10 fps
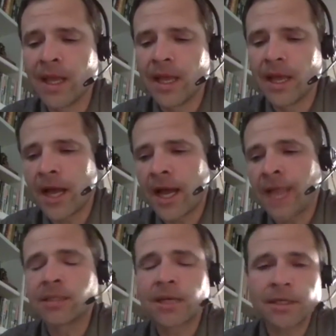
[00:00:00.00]
uh, i
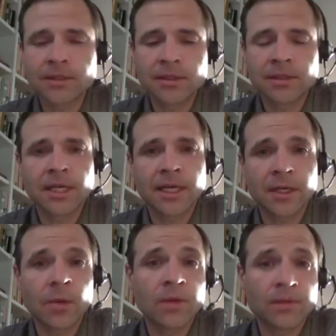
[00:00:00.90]
touched a second
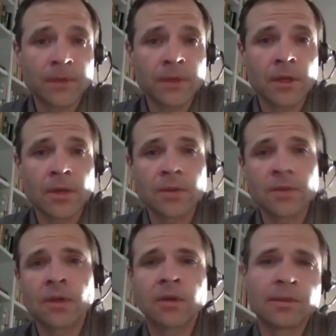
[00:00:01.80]
ago on furloughs and
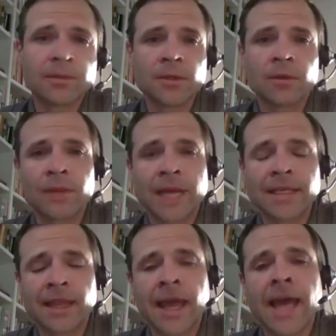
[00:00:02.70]
so let me circle back
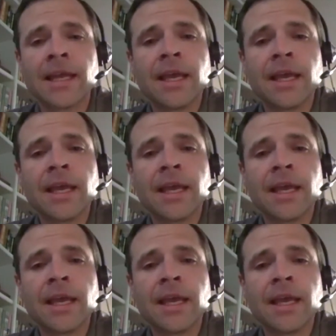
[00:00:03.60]
to that